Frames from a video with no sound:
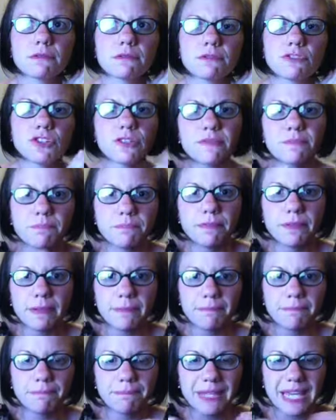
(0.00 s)
Just
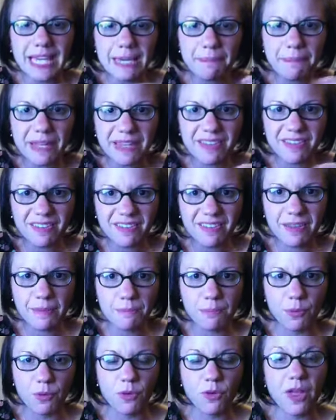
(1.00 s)
keep it
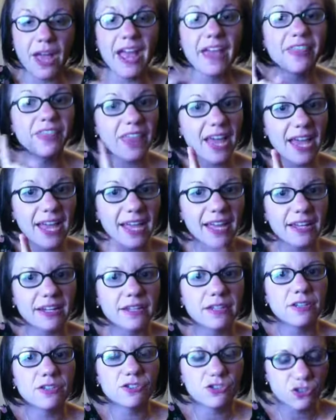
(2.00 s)
simple. And
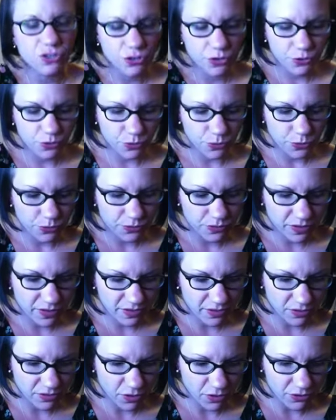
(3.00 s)
then, too,
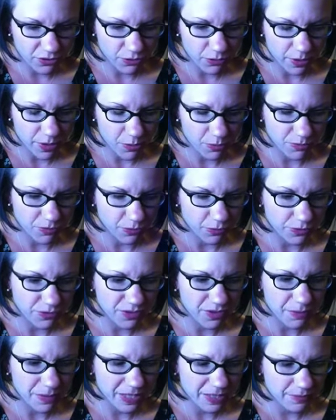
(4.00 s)
this is also helpful,
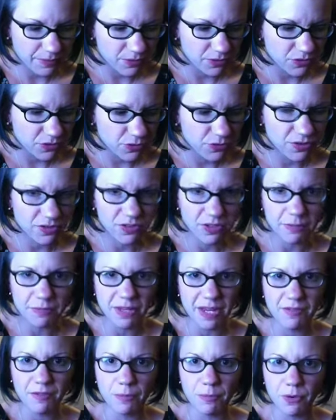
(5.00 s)
something students seem
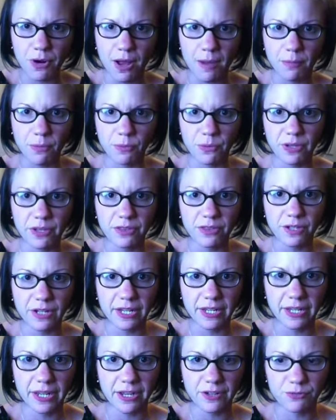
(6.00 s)
to have a problem with, and
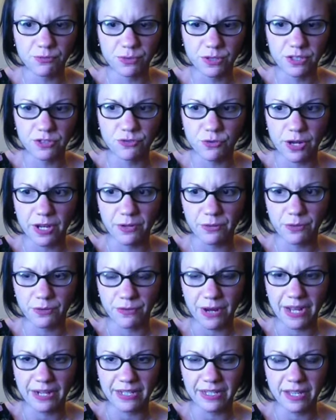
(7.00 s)
I really try to
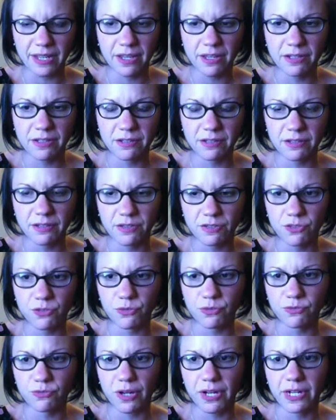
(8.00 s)
eradicate in
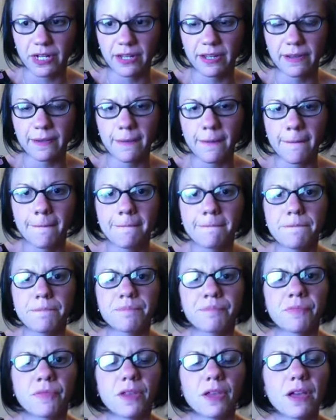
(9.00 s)
student writing.
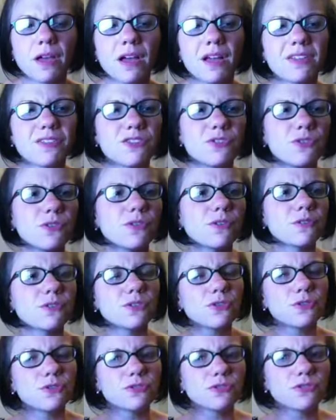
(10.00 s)

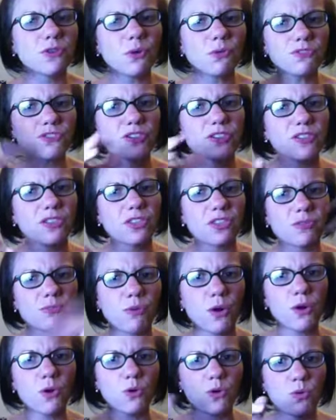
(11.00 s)
You don't just
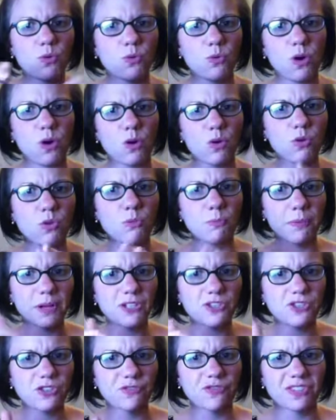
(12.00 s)
throw a whole
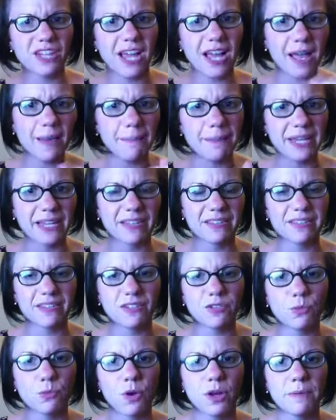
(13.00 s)
bunch of topics
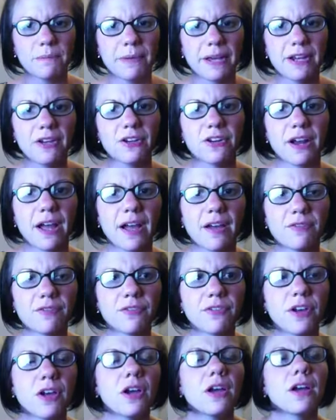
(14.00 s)
into one paragraph.